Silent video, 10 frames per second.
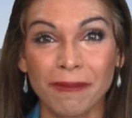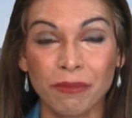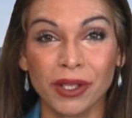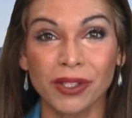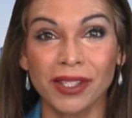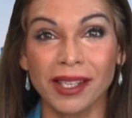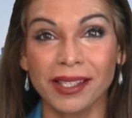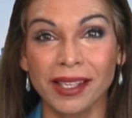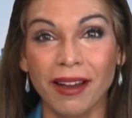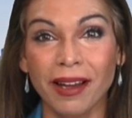per C
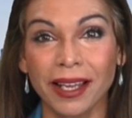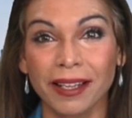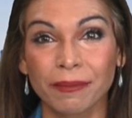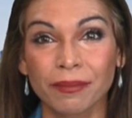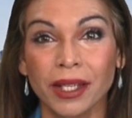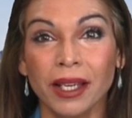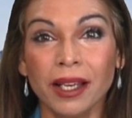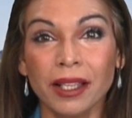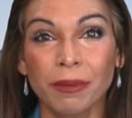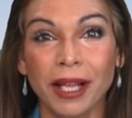D I.
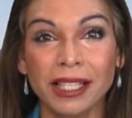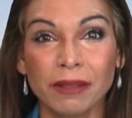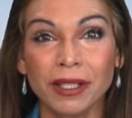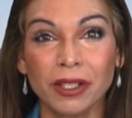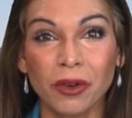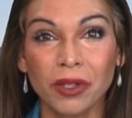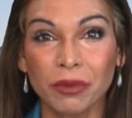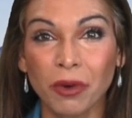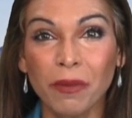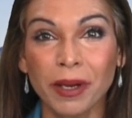The placement got a
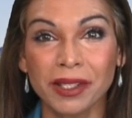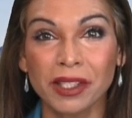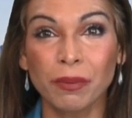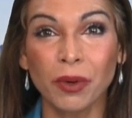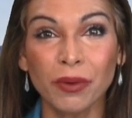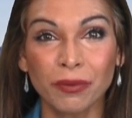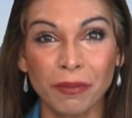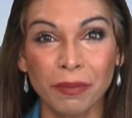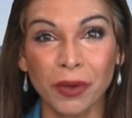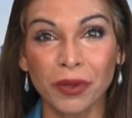robust support from
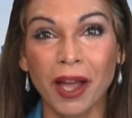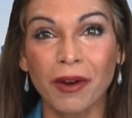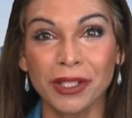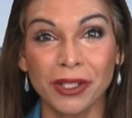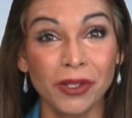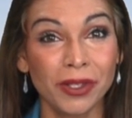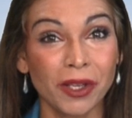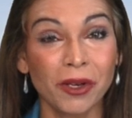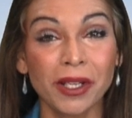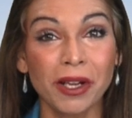both current and new
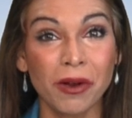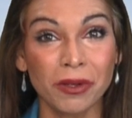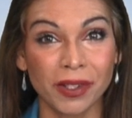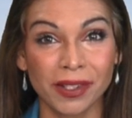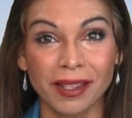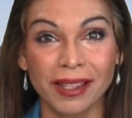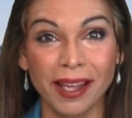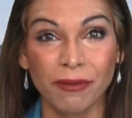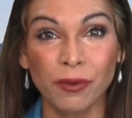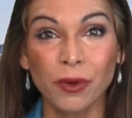security holders, and
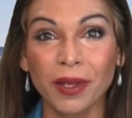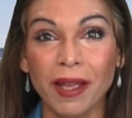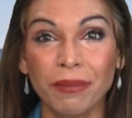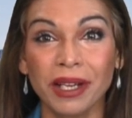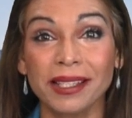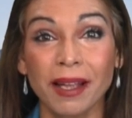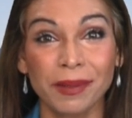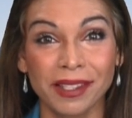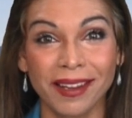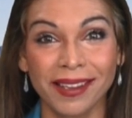therefore the company has
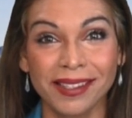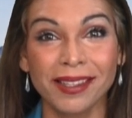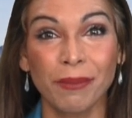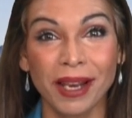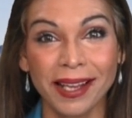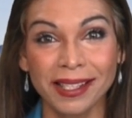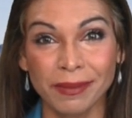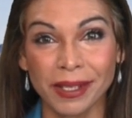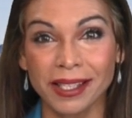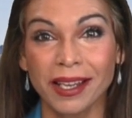upsized the
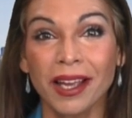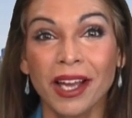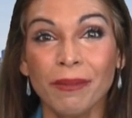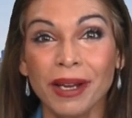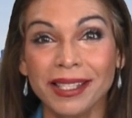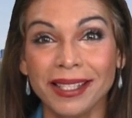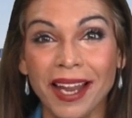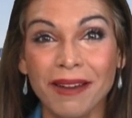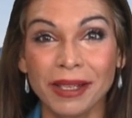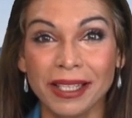placement by
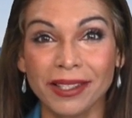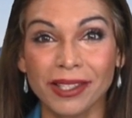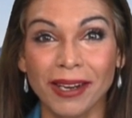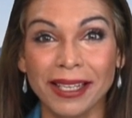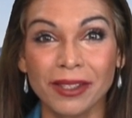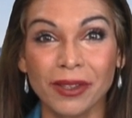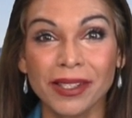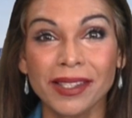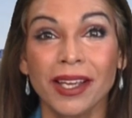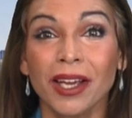ten million Australian
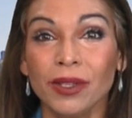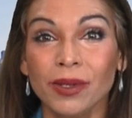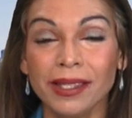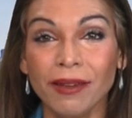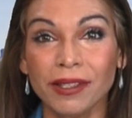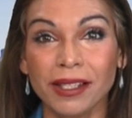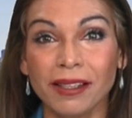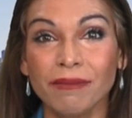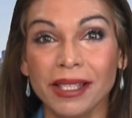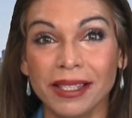dollars to
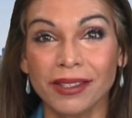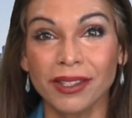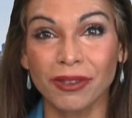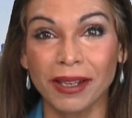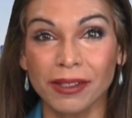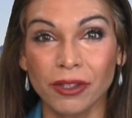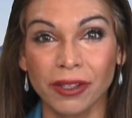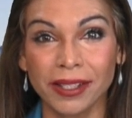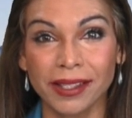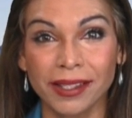seventy million Australian
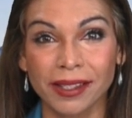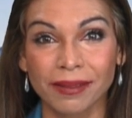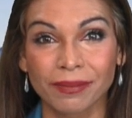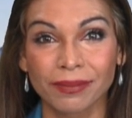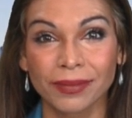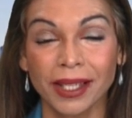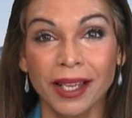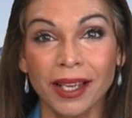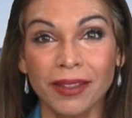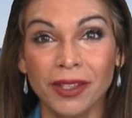dollars.
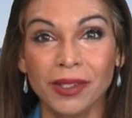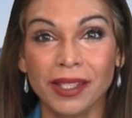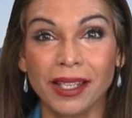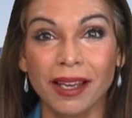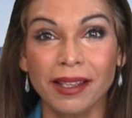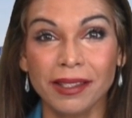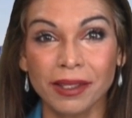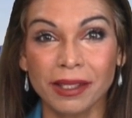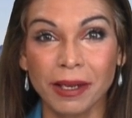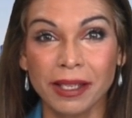The new C D Is are
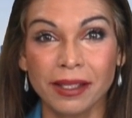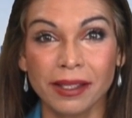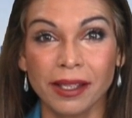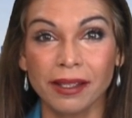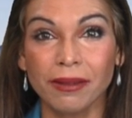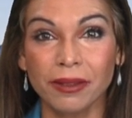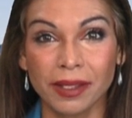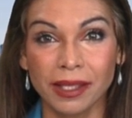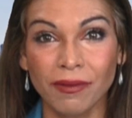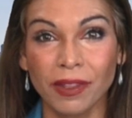expected to settle on
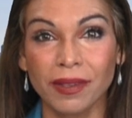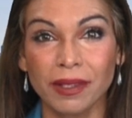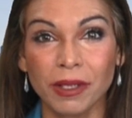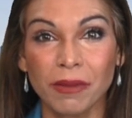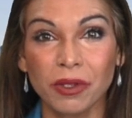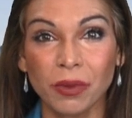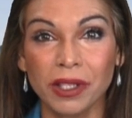seventh September twenty